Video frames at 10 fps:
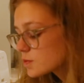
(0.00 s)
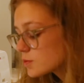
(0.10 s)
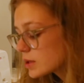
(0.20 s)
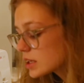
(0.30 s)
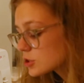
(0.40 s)
to
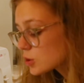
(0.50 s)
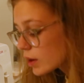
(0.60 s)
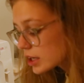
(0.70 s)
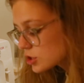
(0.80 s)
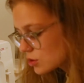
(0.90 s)
be
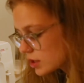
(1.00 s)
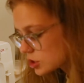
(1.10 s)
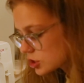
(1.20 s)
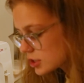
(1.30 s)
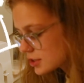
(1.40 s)
22
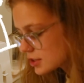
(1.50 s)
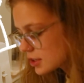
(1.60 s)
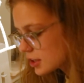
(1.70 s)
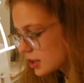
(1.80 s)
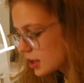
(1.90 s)
inches
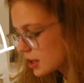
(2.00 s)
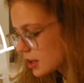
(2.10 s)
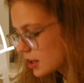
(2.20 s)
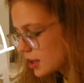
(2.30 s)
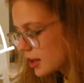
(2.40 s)

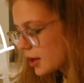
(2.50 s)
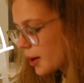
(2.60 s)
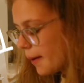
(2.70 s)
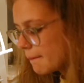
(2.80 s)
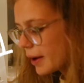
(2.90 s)

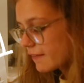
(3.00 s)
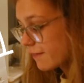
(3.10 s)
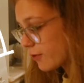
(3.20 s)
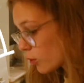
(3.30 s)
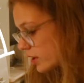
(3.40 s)
by
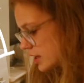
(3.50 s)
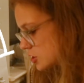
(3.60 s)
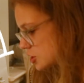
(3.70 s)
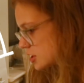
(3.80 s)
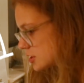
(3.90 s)
4
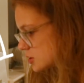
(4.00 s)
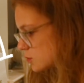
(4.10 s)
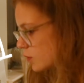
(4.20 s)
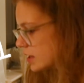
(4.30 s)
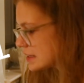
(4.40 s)
inches.
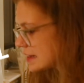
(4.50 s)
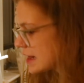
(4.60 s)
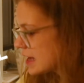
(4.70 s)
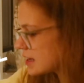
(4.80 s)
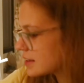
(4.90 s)
What is
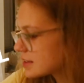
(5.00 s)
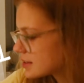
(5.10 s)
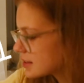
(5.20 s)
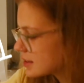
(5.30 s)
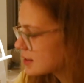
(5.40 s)

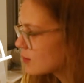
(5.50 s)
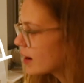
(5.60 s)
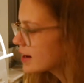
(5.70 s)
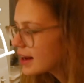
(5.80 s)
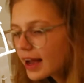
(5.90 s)
this?
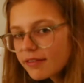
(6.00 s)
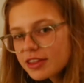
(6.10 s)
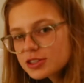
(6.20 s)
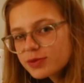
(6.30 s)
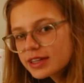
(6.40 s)
Why did I have
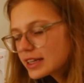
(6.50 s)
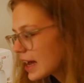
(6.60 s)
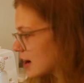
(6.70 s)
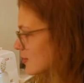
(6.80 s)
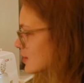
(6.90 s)
this written
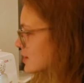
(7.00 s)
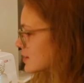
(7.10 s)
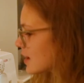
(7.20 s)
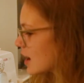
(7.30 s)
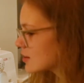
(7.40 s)
down?
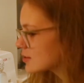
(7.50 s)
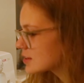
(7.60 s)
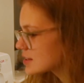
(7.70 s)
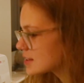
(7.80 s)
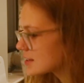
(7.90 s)
I don't know
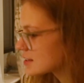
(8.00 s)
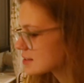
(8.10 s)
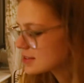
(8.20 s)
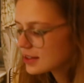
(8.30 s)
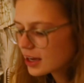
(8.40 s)
what this
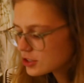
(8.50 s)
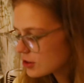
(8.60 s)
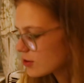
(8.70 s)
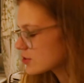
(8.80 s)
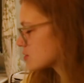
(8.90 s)
is. I
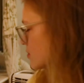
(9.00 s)
should throw this